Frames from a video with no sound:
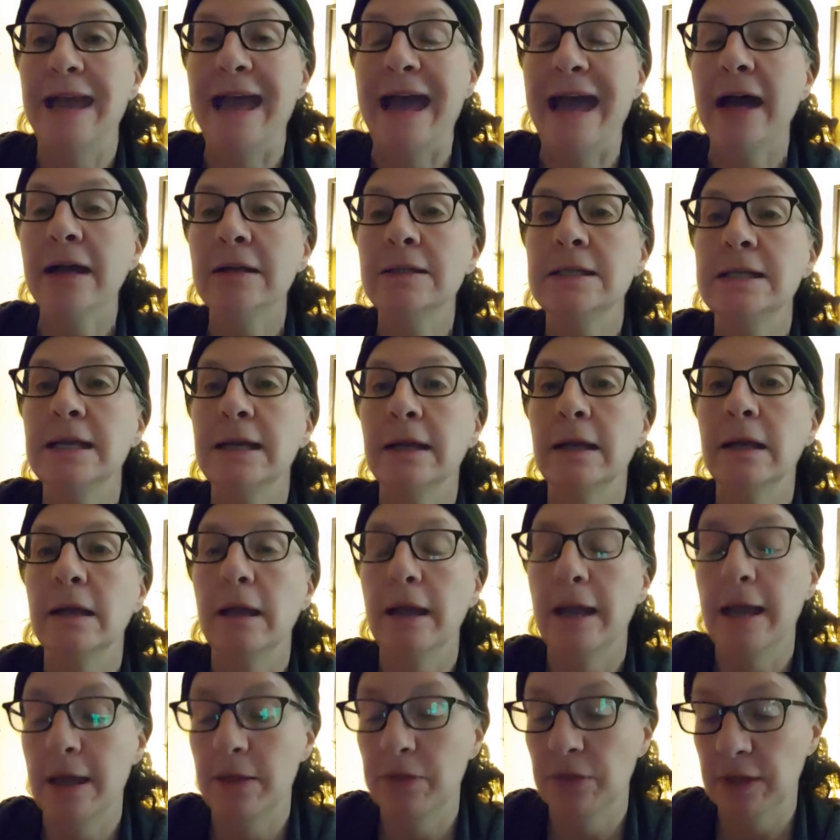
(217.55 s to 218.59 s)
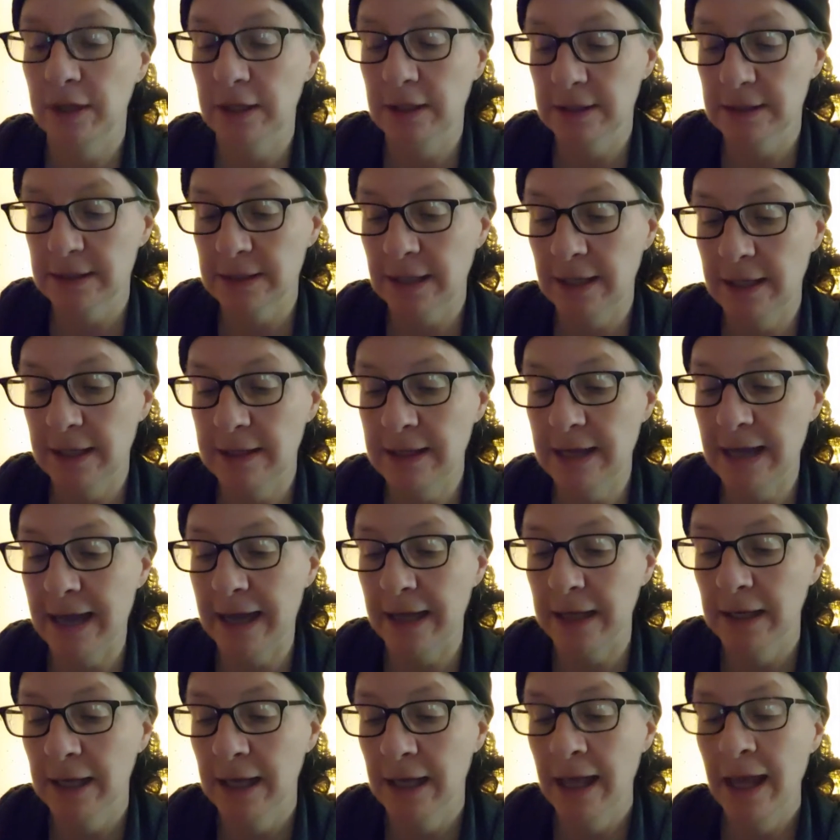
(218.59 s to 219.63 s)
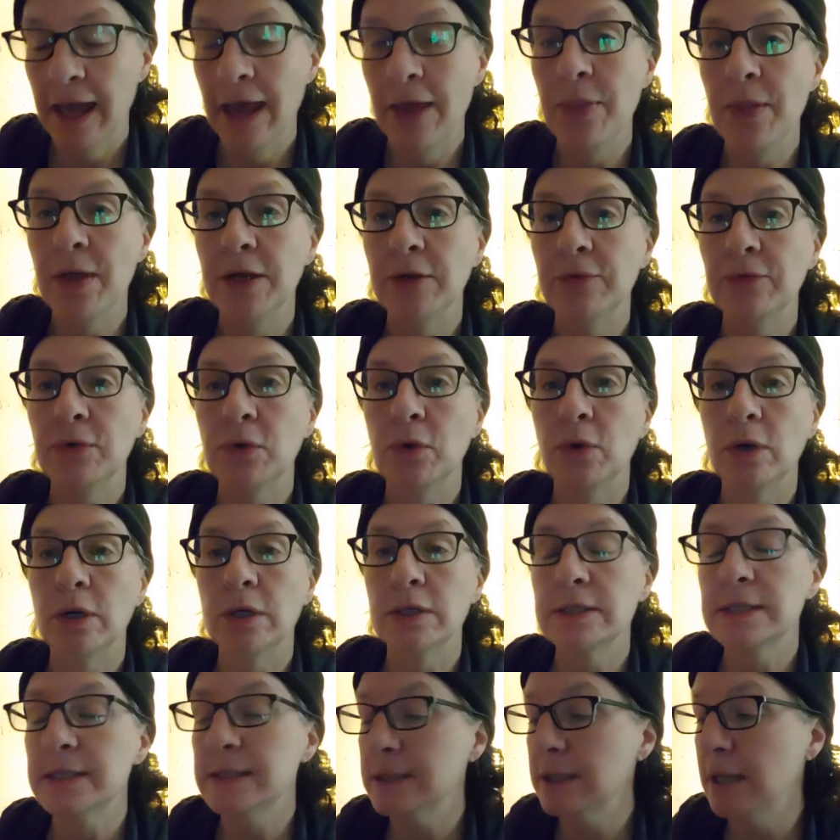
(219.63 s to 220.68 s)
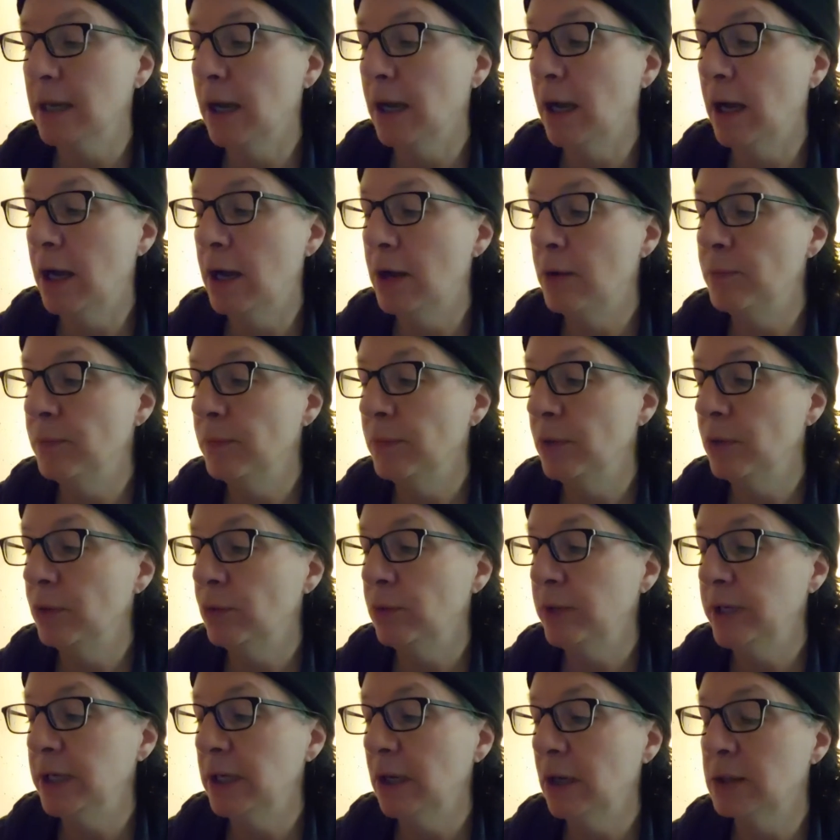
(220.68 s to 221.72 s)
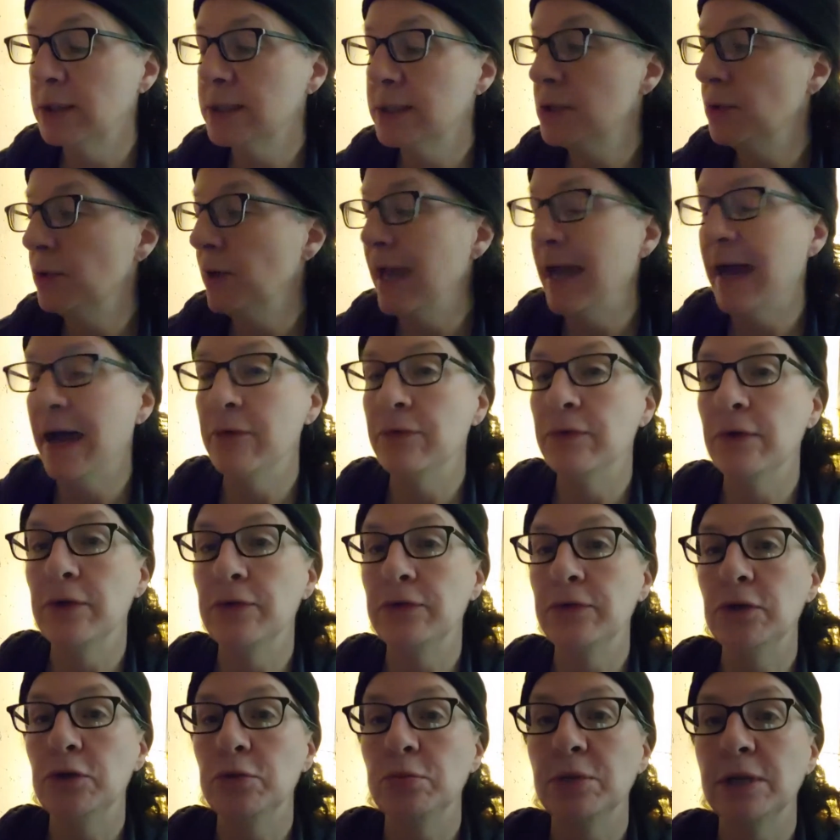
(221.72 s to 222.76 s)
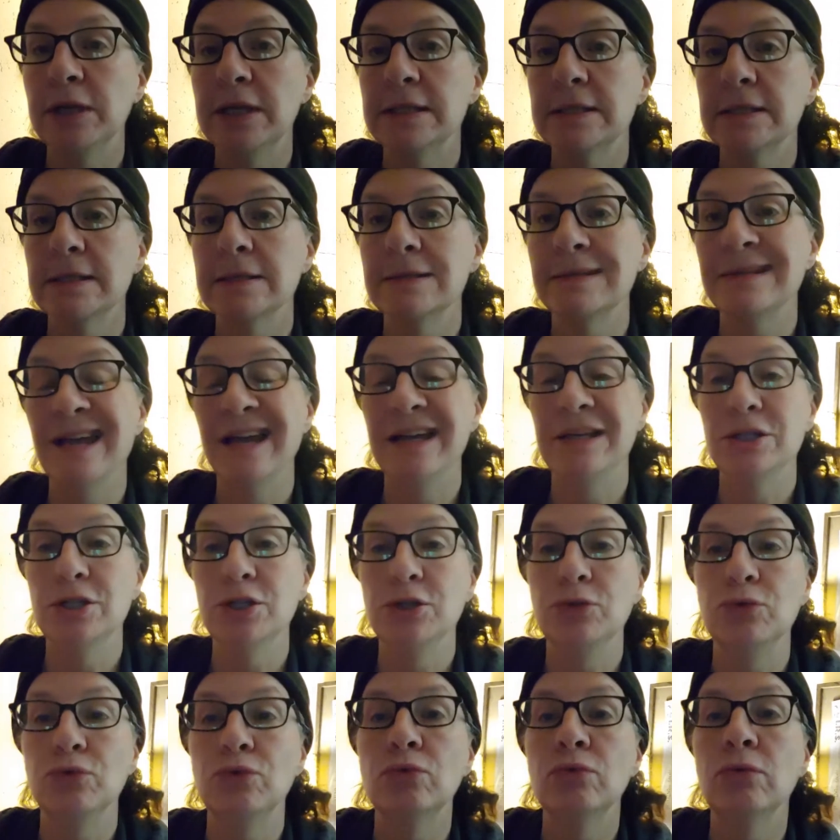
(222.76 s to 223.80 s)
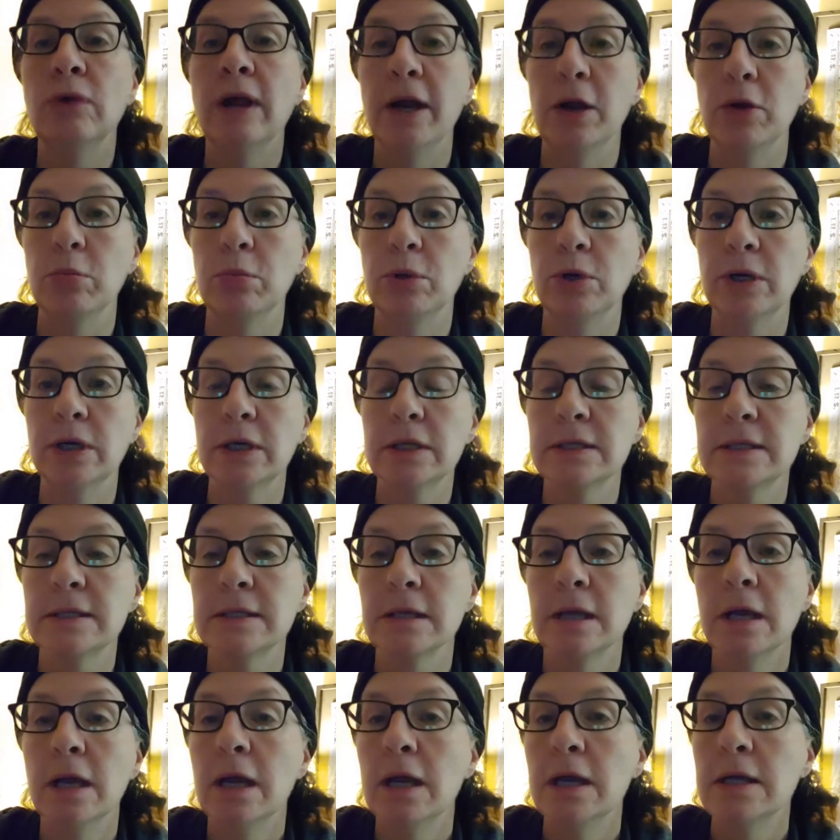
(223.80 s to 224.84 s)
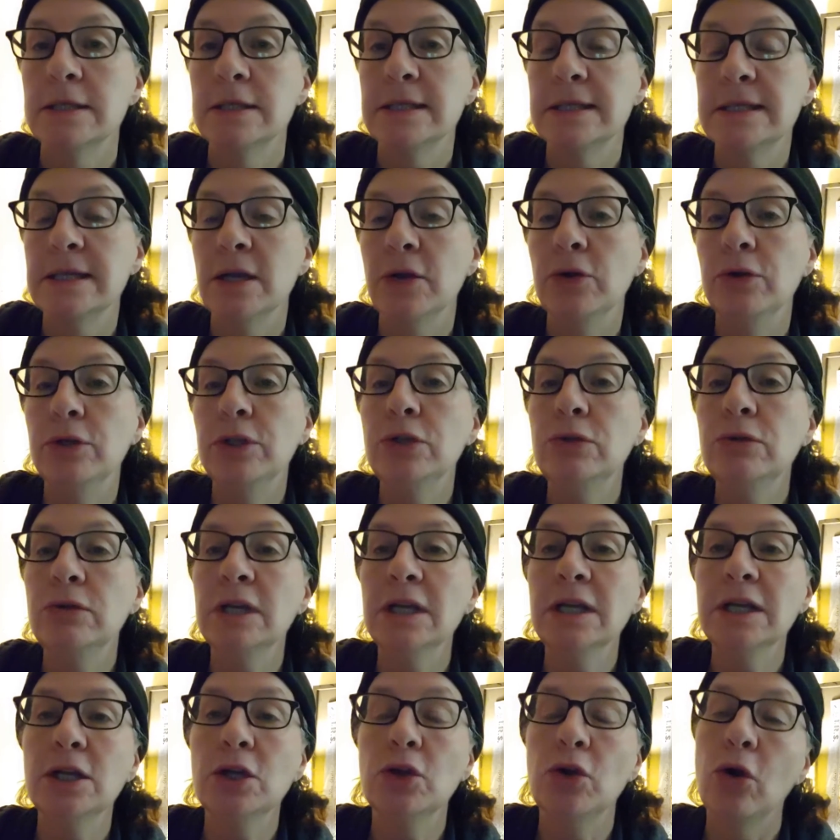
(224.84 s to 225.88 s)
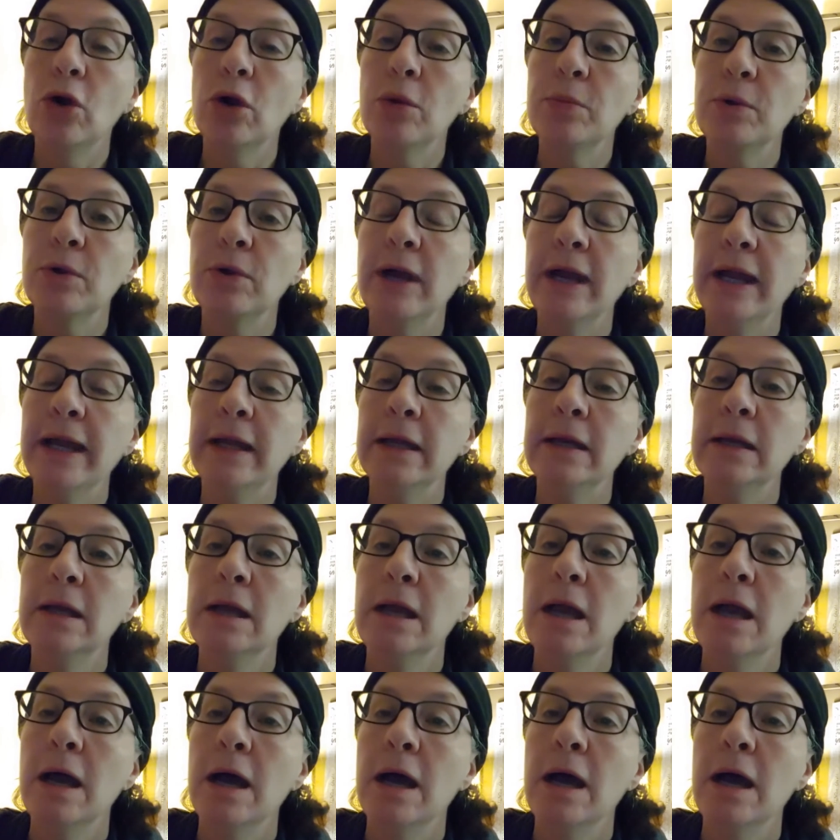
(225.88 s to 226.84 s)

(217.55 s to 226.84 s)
acting and things like that. And then, of course, we also have a few places that do rare books. So you can incorporate